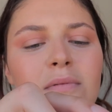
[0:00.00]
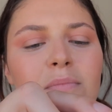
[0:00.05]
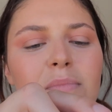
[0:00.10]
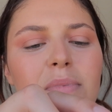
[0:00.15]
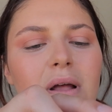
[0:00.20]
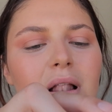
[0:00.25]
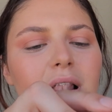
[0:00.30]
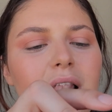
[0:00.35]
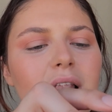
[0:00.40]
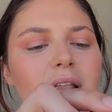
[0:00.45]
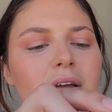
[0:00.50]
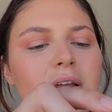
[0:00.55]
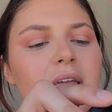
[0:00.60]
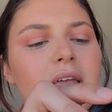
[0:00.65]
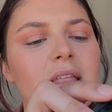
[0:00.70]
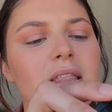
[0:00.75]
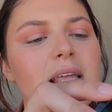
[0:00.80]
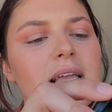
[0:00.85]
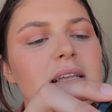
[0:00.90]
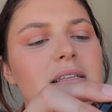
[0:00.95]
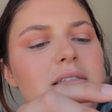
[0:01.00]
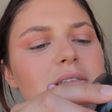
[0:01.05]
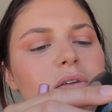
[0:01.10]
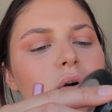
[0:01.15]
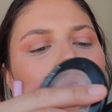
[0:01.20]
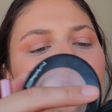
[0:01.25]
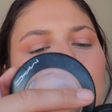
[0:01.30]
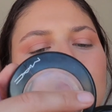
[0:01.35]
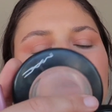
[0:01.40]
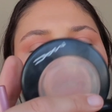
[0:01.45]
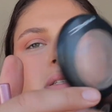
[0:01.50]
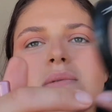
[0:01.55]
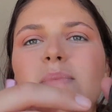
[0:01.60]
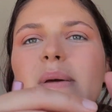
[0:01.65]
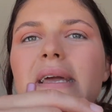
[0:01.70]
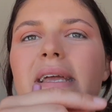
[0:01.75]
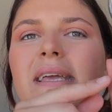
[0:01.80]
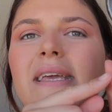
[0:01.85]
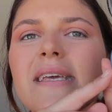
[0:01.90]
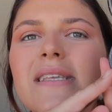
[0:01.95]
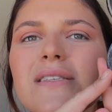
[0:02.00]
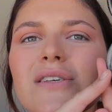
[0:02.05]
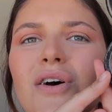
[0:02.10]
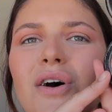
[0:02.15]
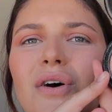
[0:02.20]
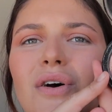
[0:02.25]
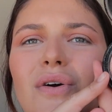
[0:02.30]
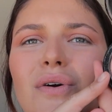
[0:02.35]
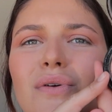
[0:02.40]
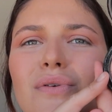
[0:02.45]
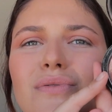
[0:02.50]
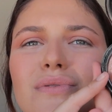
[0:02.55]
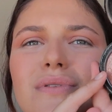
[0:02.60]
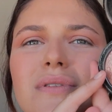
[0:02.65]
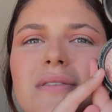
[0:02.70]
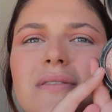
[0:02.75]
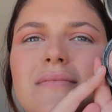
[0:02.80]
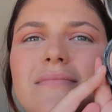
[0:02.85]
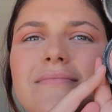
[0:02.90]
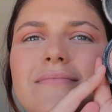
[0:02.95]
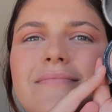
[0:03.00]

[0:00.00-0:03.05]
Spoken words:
but look at these gorgeous pinky tones.